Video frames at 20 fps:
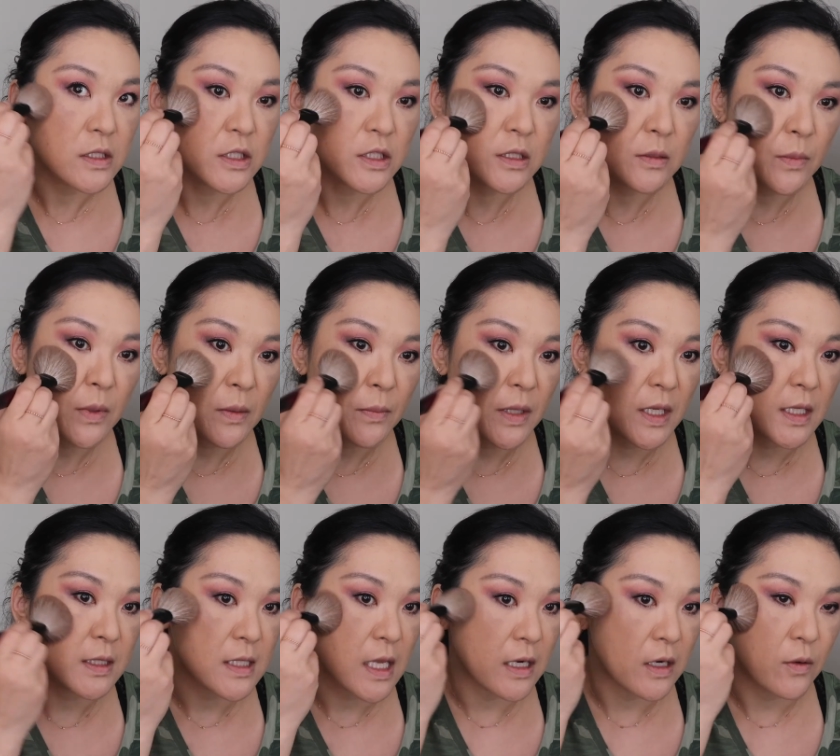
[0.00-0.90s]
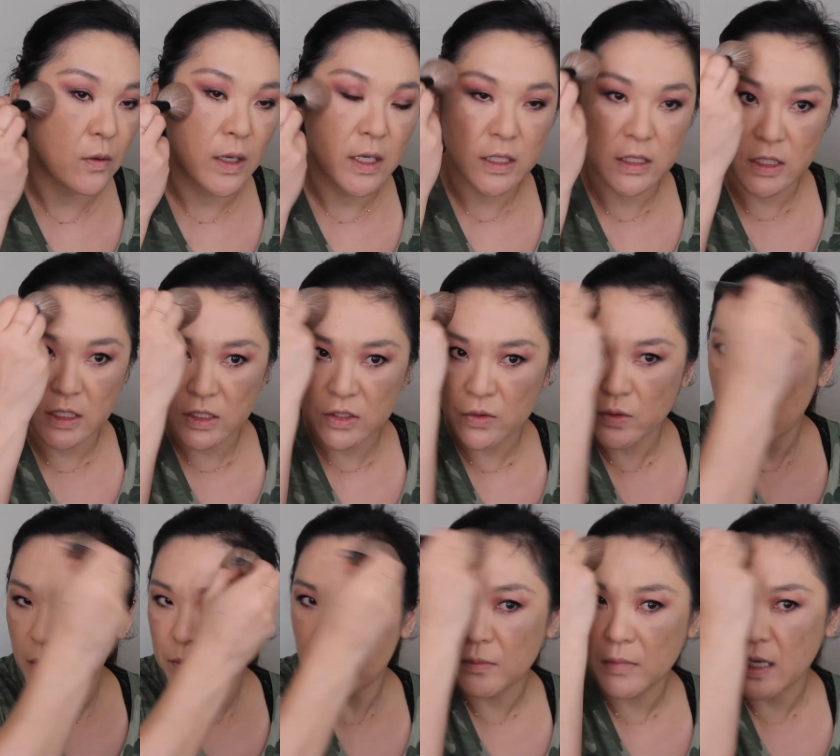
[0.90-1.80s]
should be because I don't wanna
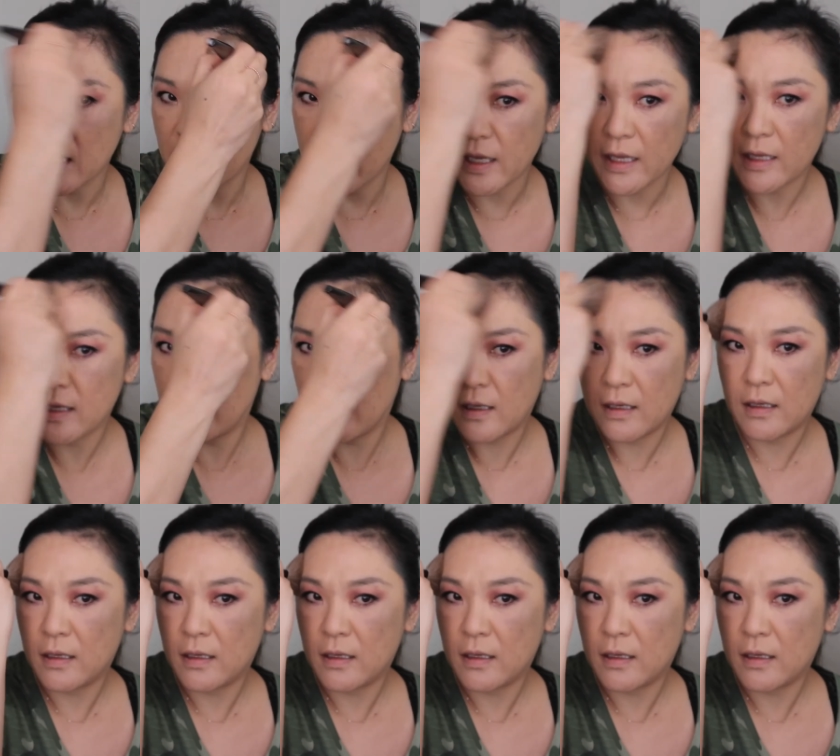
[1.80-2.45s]
disrupt my